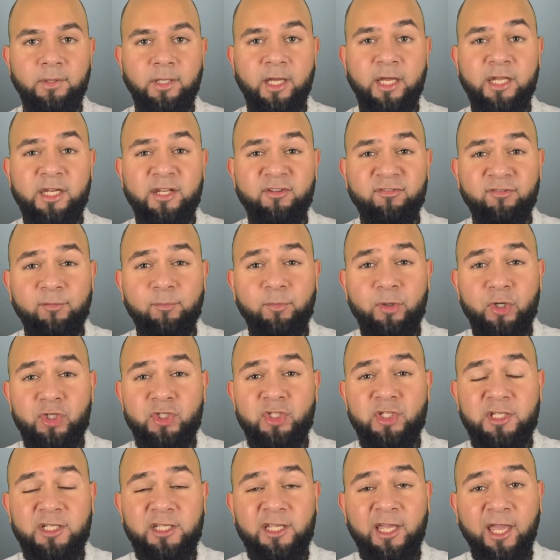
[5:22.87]
And if a
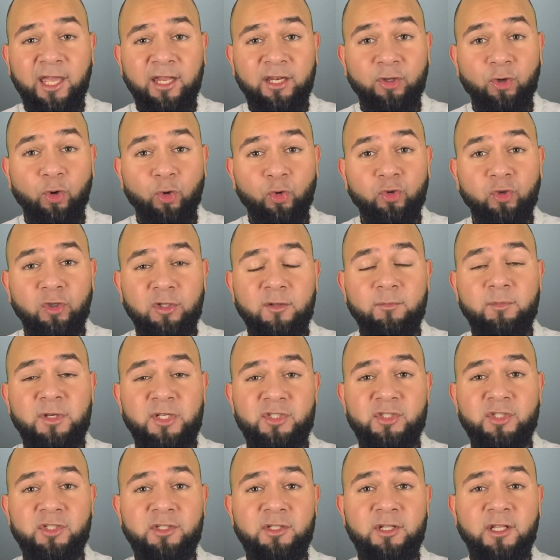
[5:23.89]
person can't go to the
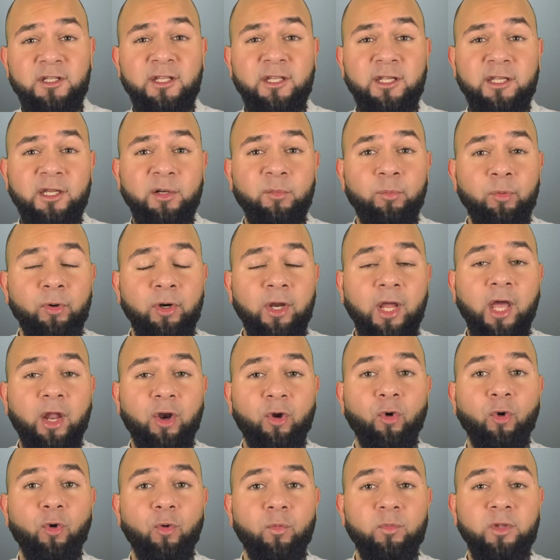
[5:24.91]
masjid, then they can pray at
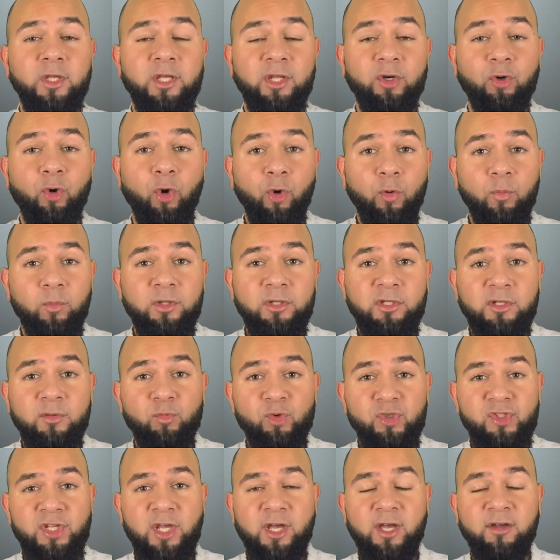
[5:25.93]
home. They can open the
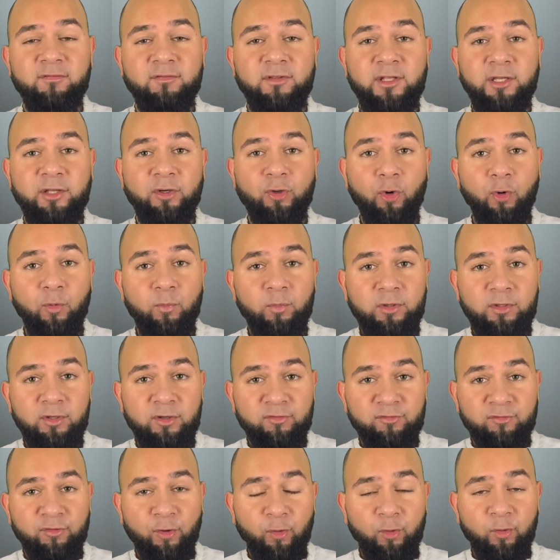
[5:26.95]
mushaf, they can open their
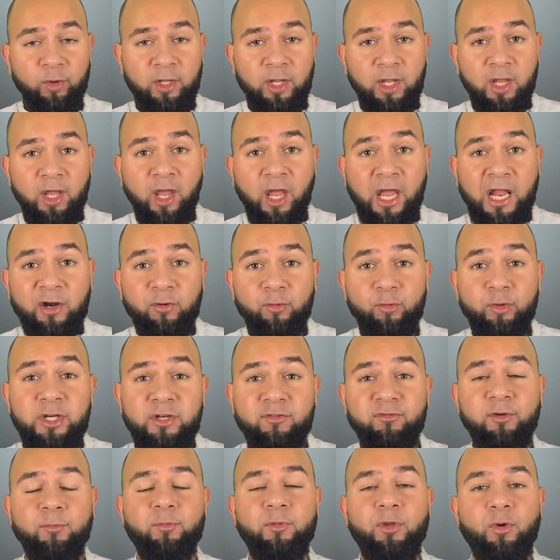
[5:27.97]
phone and read
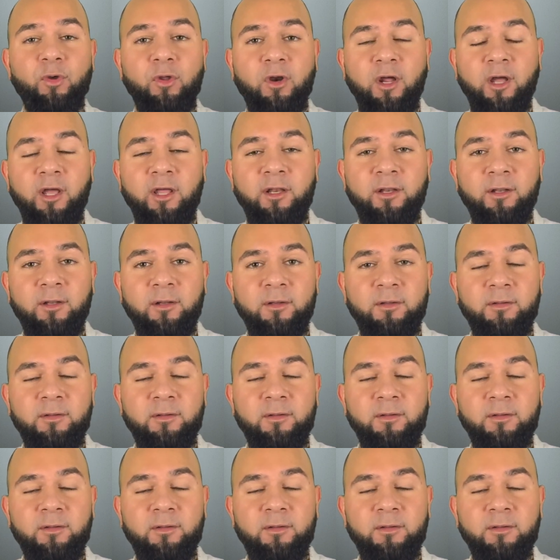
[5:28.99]
from the Quran.